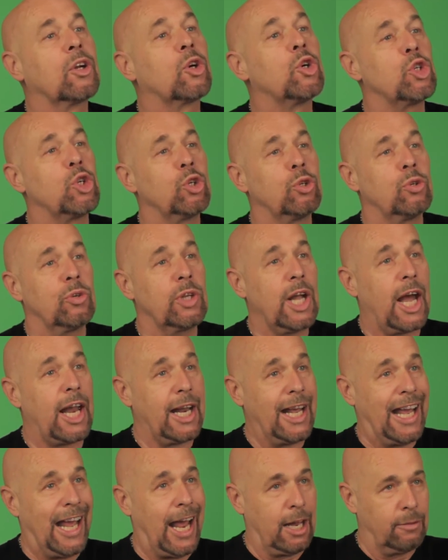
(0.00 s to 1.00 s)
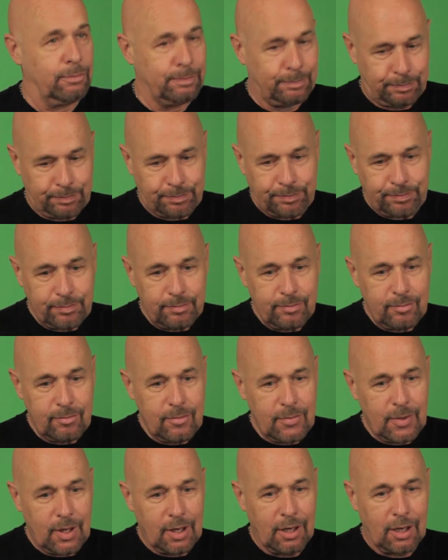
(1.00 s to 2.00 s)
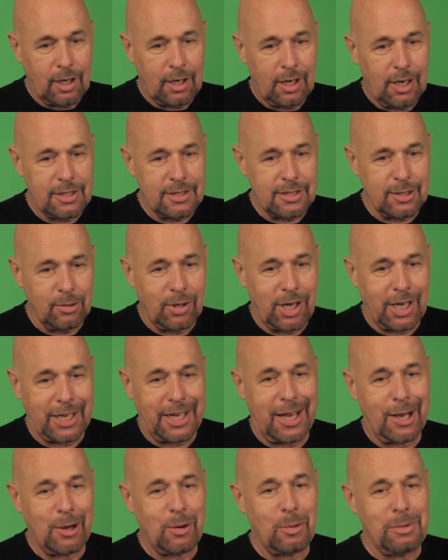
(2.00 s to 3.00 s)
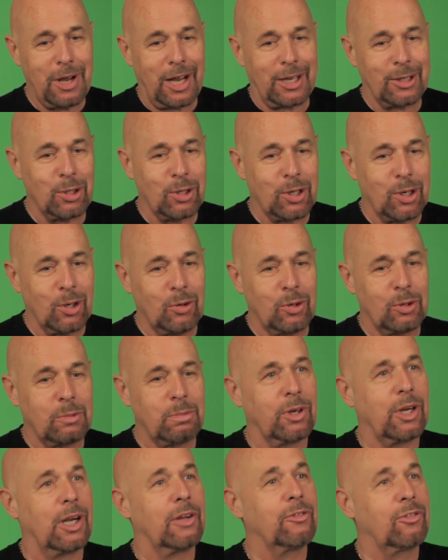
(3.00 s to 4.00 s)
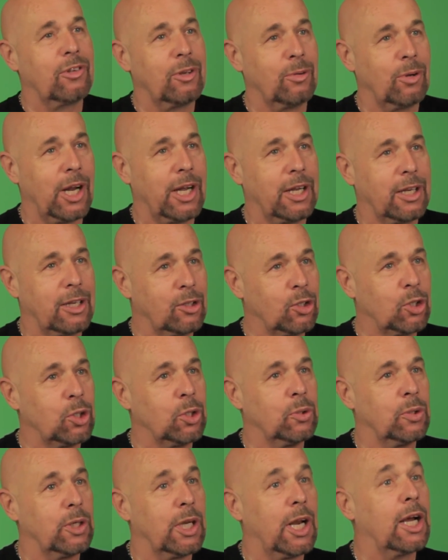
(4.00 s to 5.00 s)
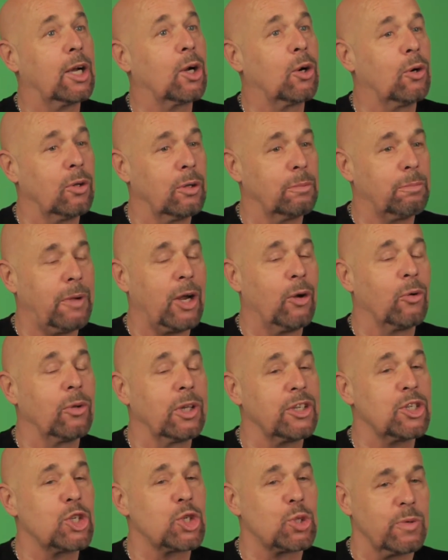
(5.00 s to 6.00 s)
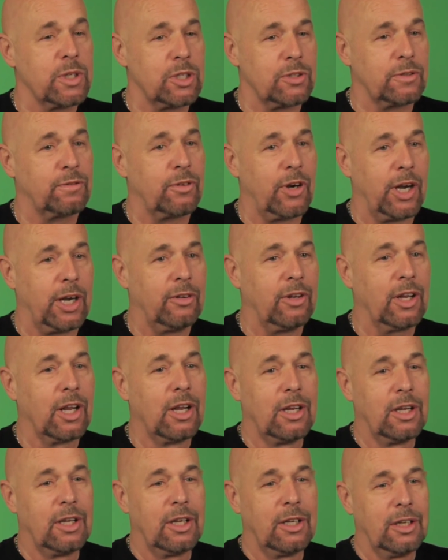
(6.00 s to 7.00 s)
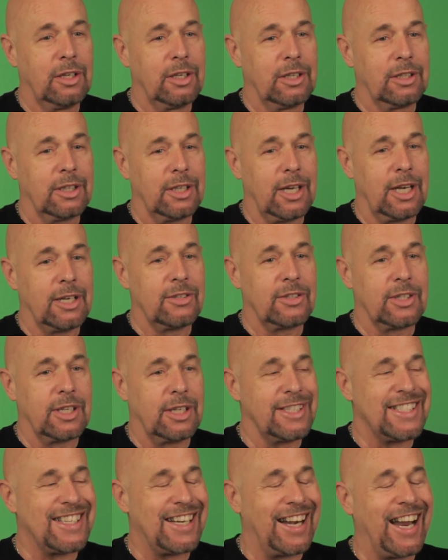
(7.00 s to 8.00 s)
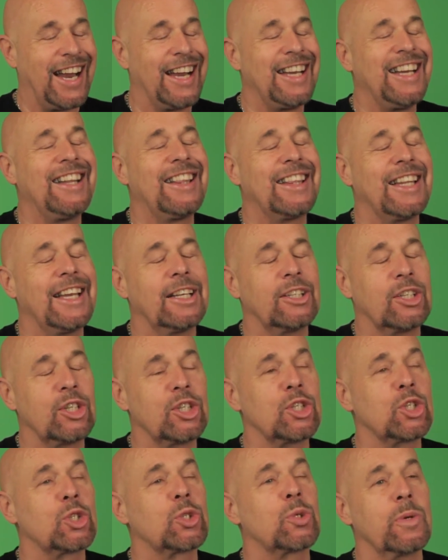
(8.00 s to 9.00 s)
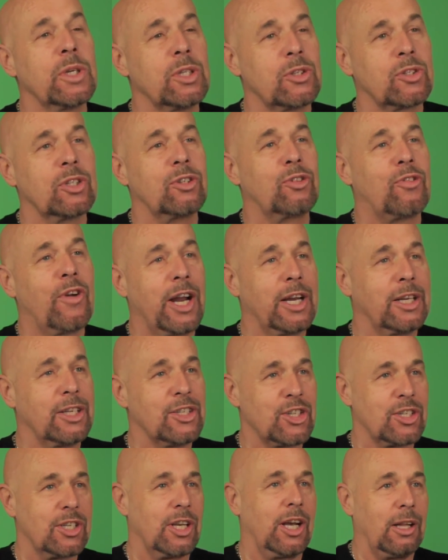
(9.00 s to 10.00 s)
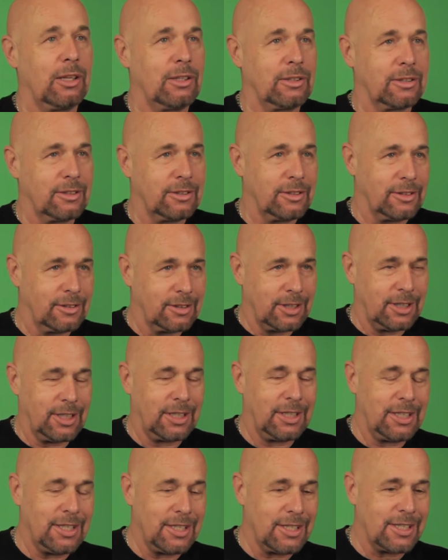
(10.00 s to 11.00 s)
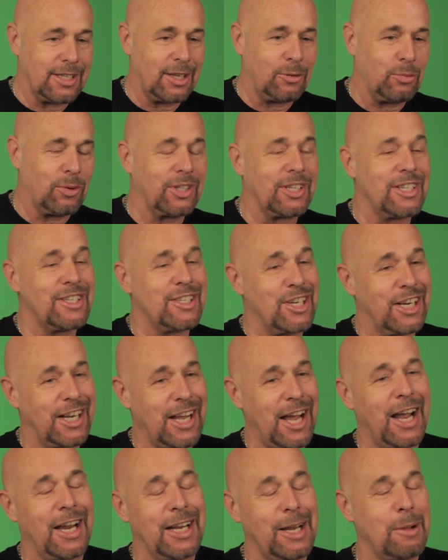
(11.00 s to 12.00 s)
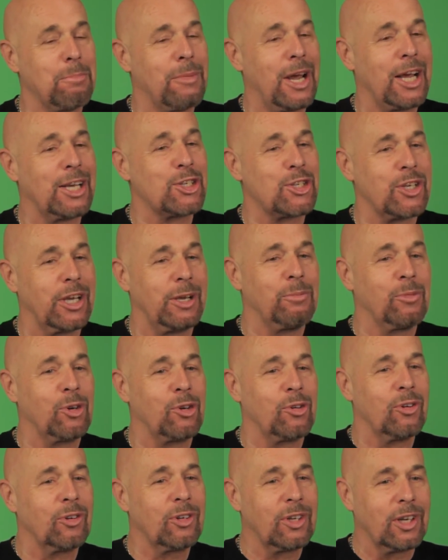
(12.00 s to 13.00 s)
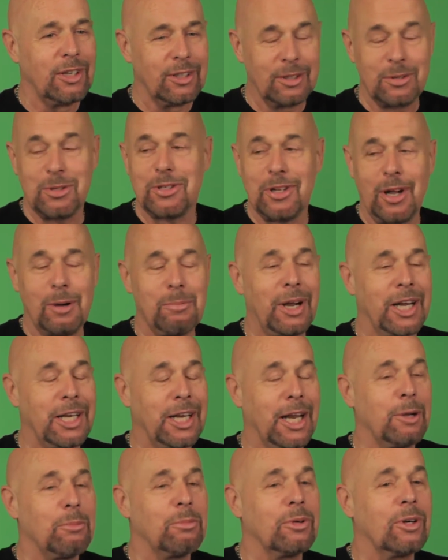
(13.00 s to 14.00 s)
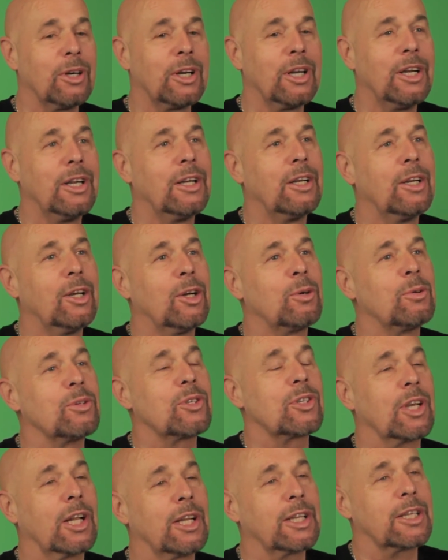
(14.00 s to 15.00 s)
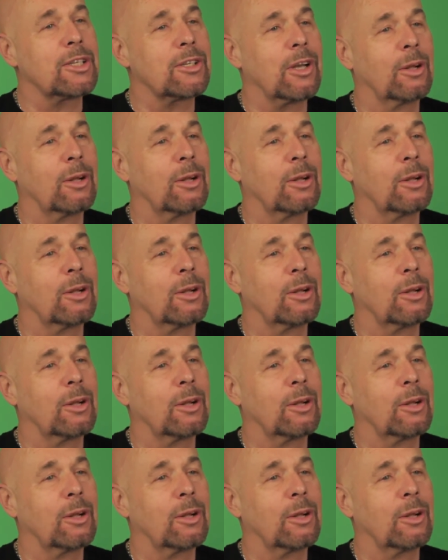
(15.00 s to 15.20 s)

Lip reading: could you do that again? And I said, well, I can't go back to Coke, but I'll see what I can do. And I called my only Swiss friend, and I said, is there anything that the Swiss are trying to sell? And he said, well, there's a guy named Max Imgrut, who's now my neighbor, who's selling